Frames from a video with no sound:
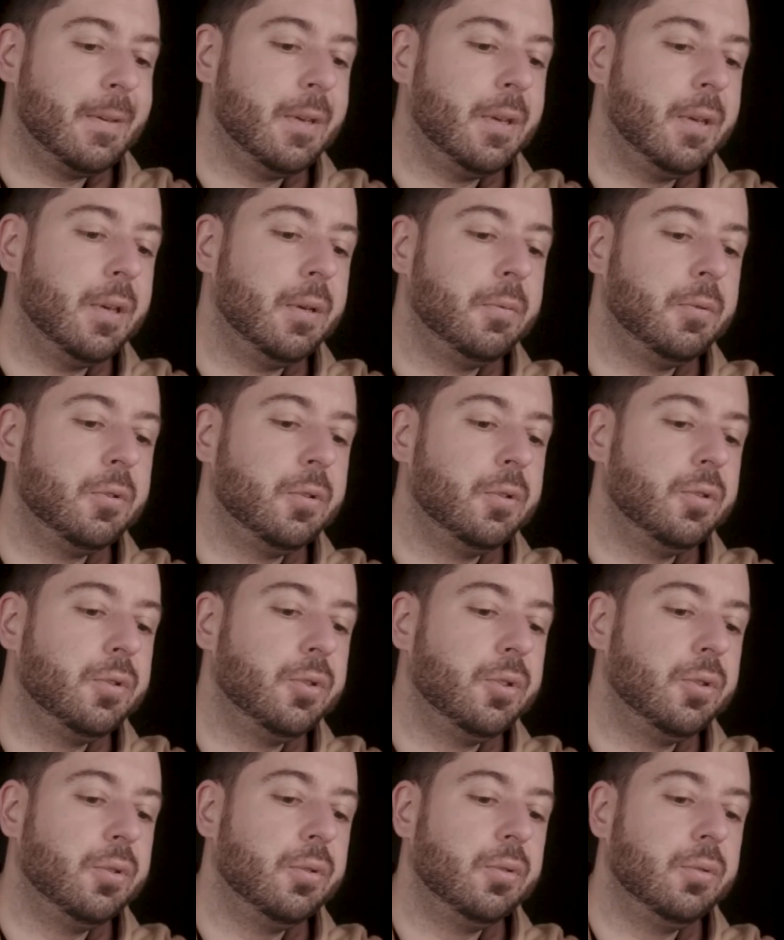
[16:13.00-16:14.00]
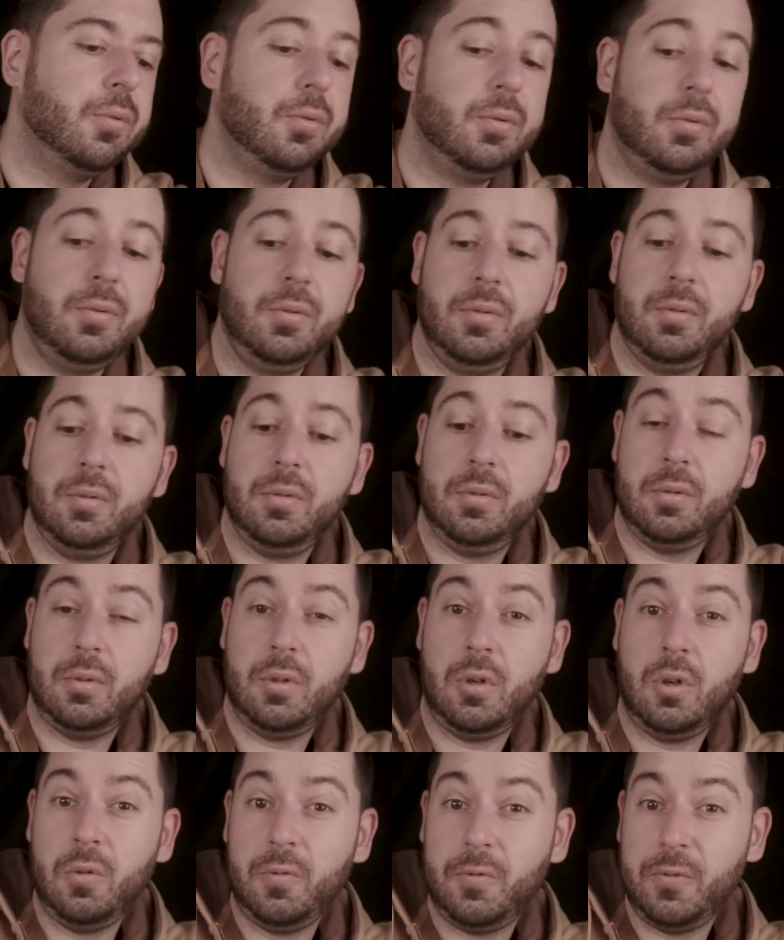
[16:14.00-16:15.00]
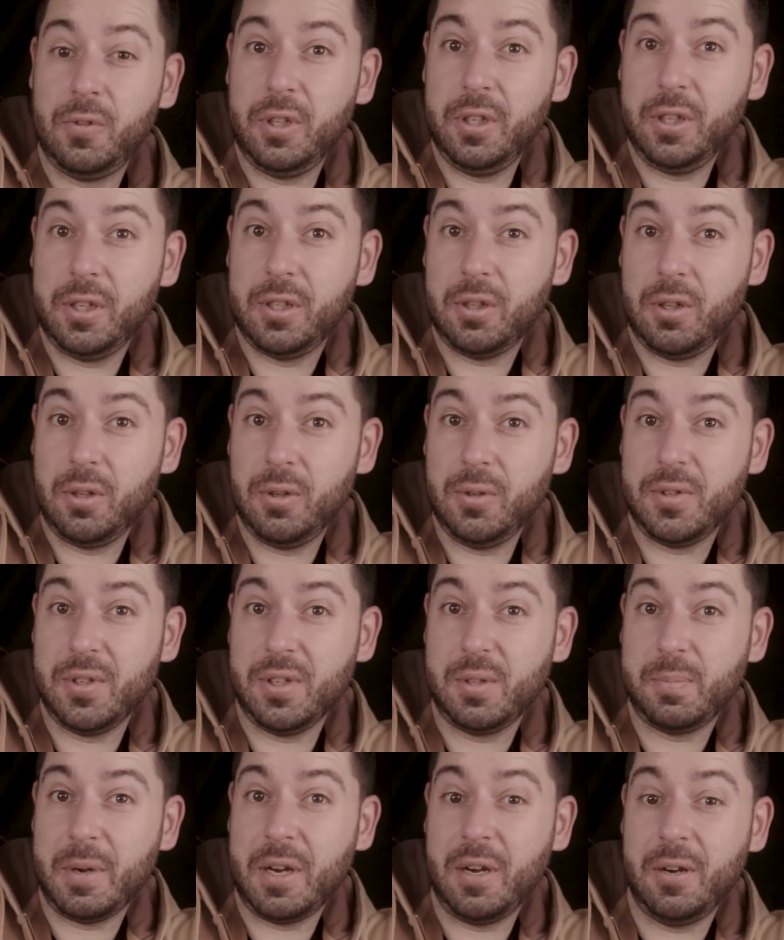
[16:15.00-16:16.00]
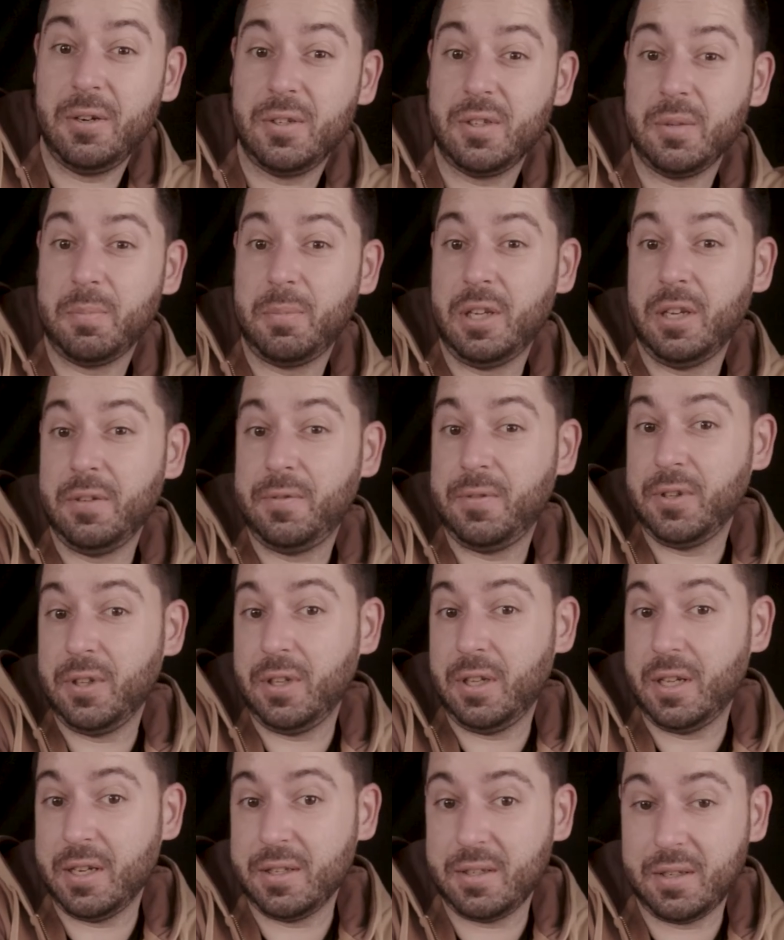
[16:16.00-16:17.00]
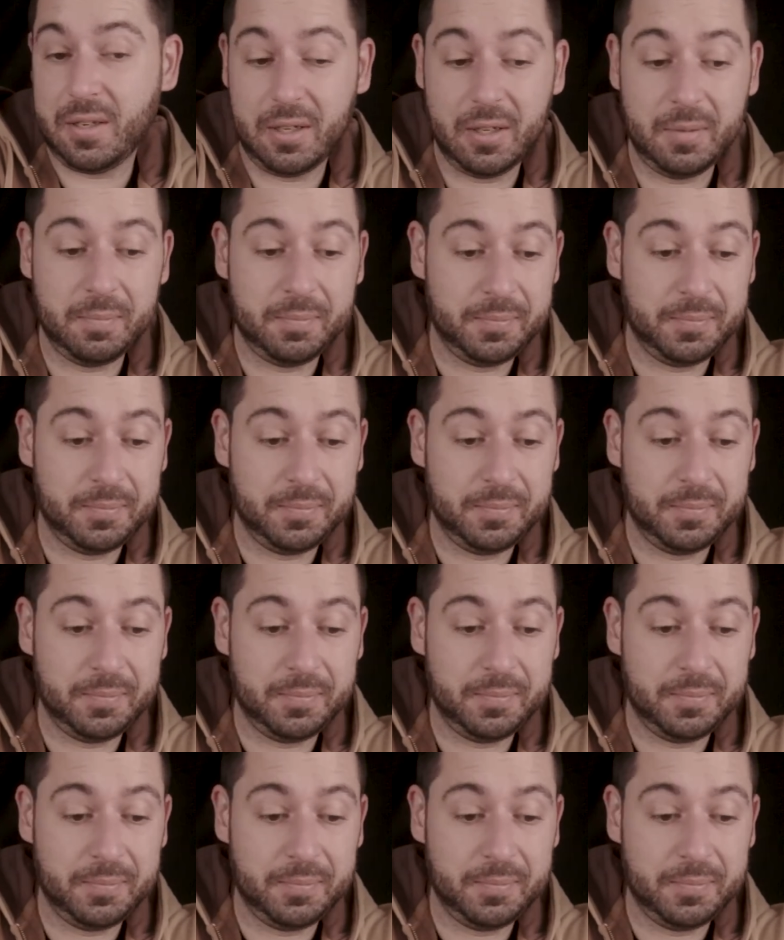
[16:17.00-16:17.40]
I'm going to hopefully close this power supply for the last time.